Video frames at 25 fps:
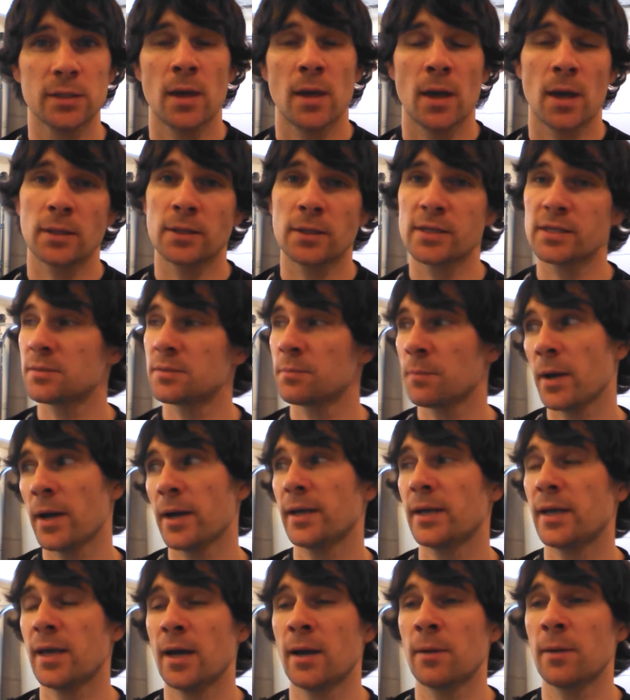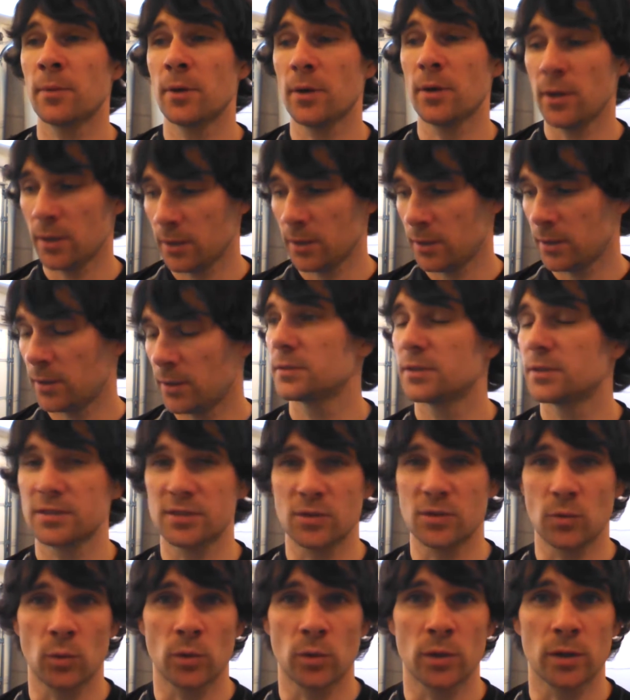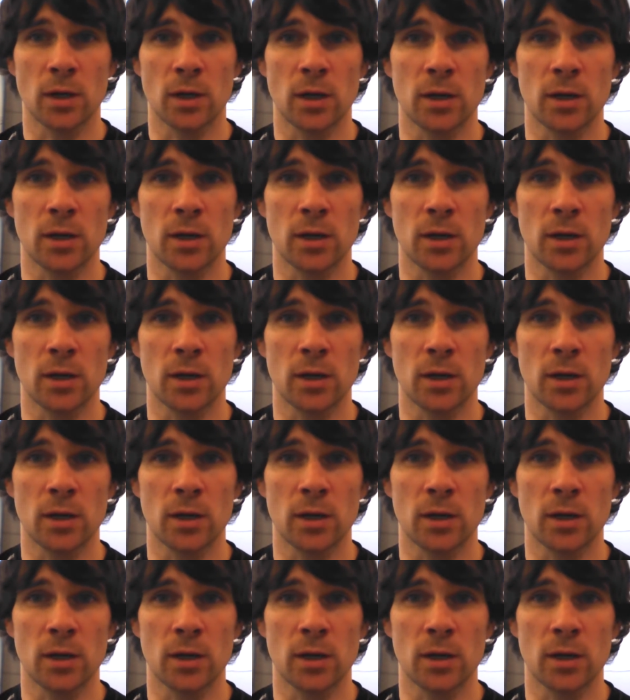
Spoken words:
At least my camera doesn't work